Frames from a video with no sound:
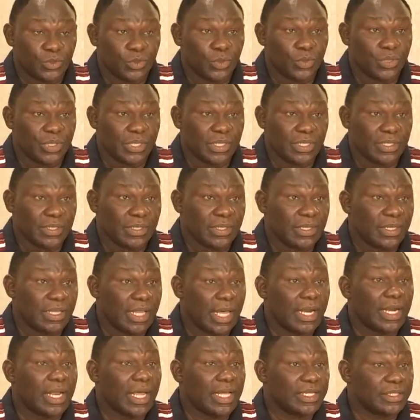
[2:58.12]
story
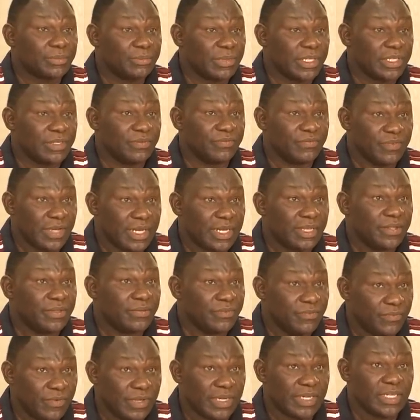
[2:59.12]
that has been very,
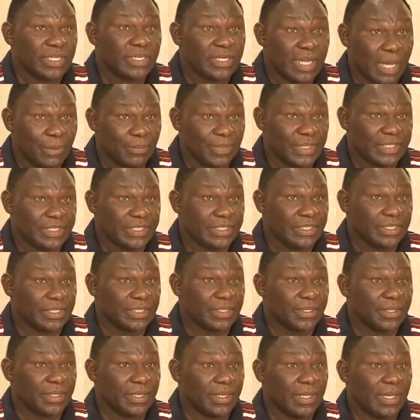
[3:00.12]
very
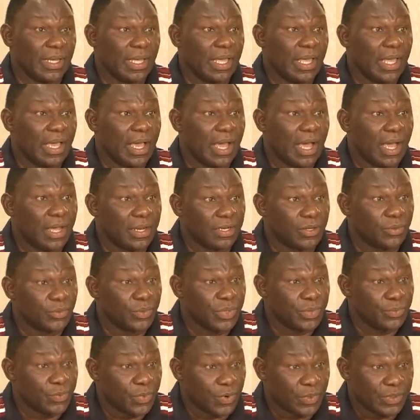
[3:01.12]
damaging, and
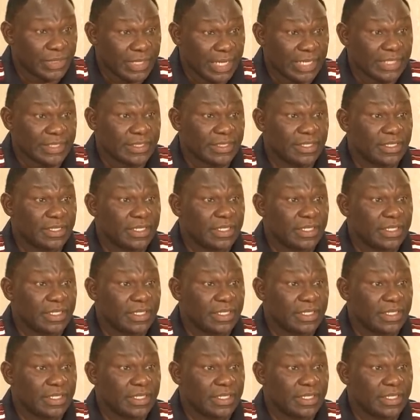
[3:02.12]
we protest